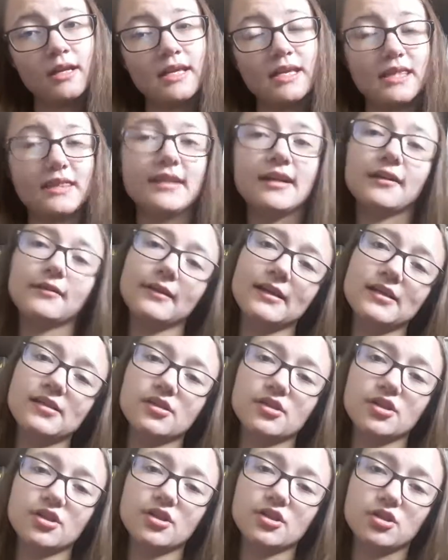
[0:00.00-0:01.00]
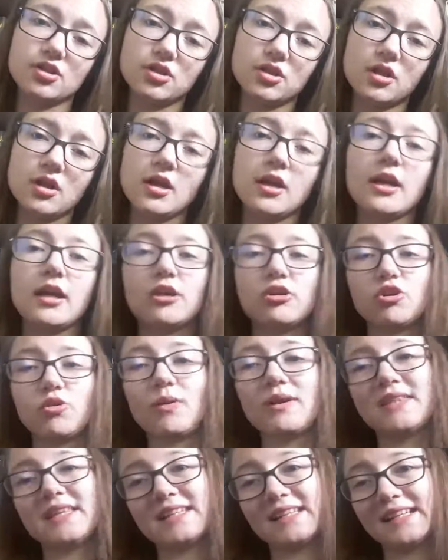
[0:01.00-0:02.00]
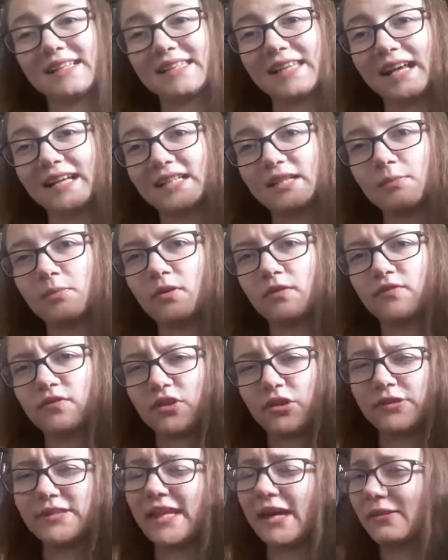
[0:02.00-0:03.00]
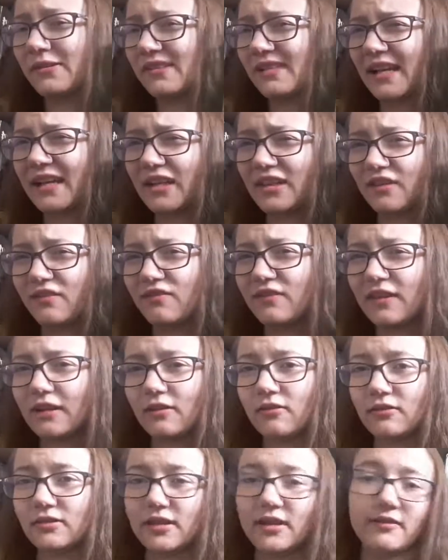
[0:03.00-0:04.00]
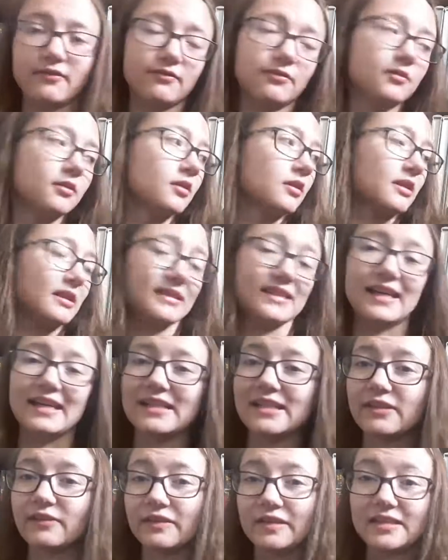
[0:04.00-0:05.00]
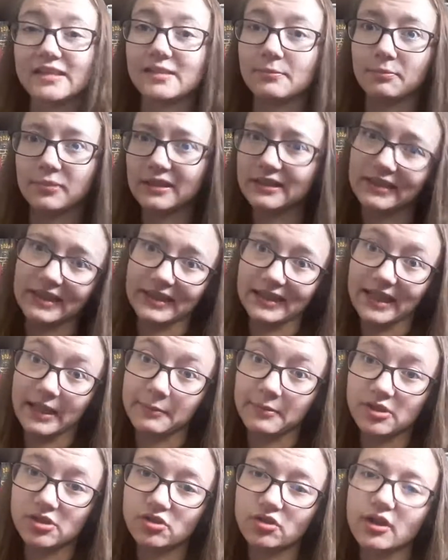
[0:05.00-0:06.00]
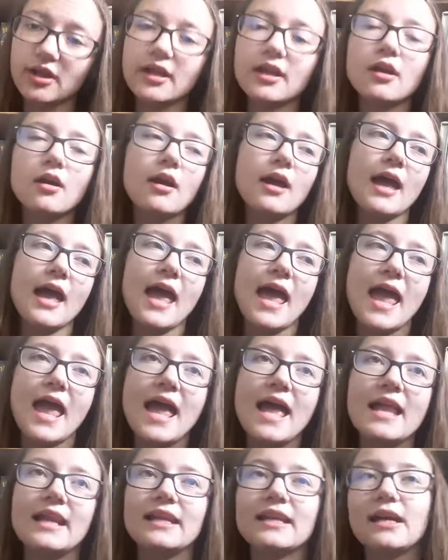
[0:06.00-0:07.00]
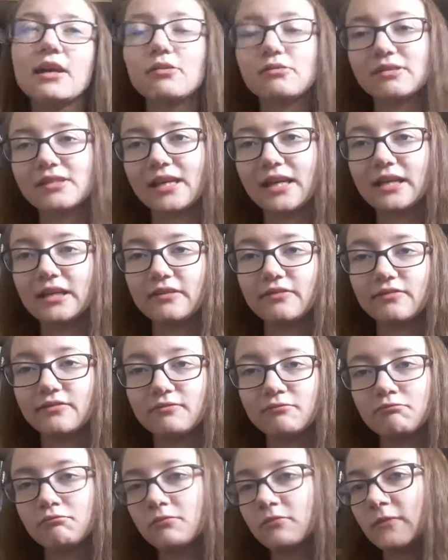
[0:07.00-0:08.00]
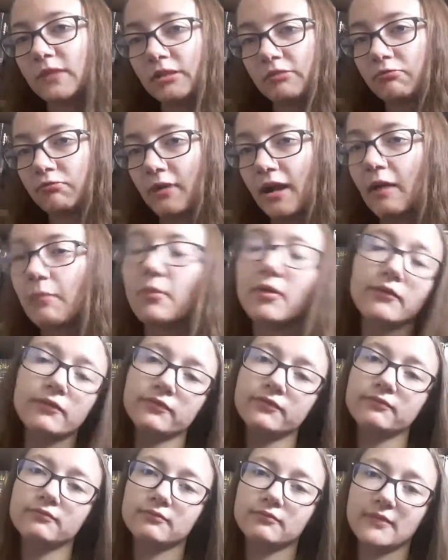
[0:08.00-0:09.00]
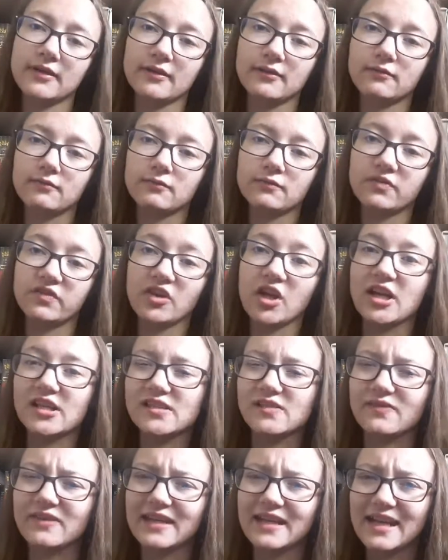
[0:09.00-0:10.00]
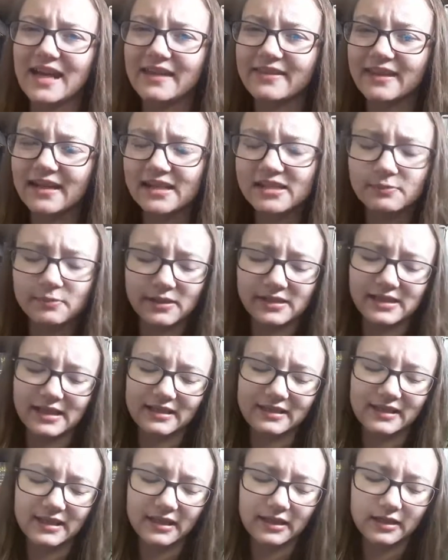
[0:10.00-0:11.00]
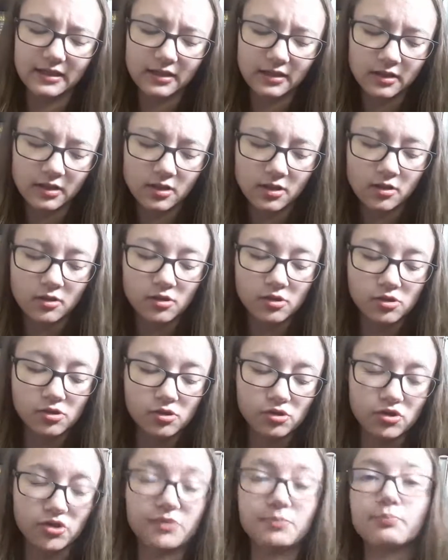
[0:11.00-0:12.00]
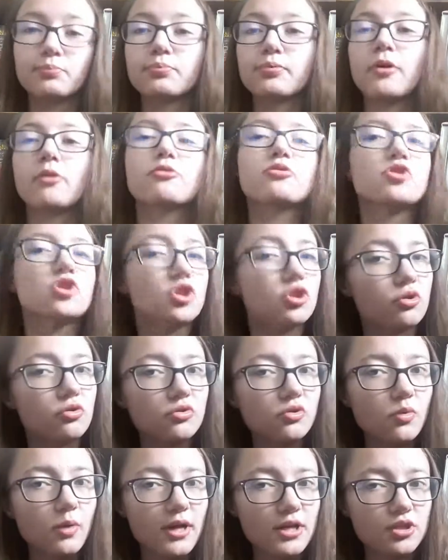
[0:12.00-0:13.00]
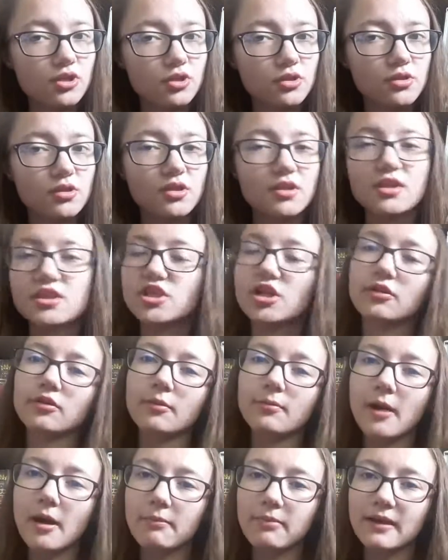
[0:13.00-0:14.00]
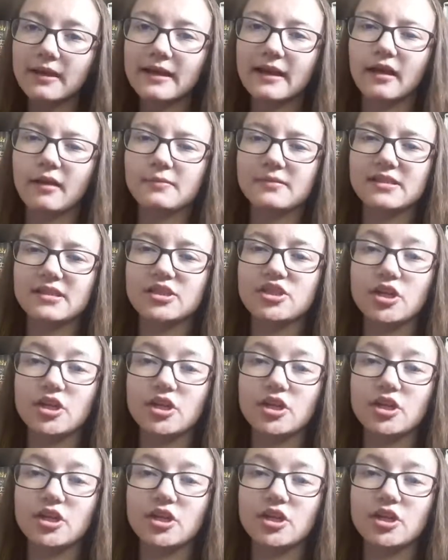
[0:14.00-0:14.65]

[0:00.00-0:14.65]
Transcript: in their research into a way that's accessible for those outside of the field of a scientific discipline like chemistry and outside of the realm of philosophy and ethics. Because I think just broaching those questions to the general public helps the